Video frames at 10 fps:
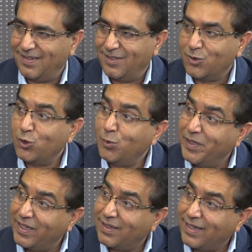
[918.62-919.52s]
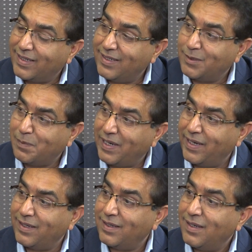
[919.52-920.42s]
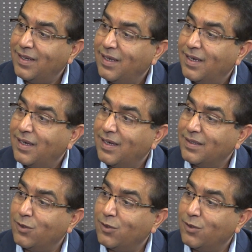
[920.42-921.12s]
So you mean like he's playing the old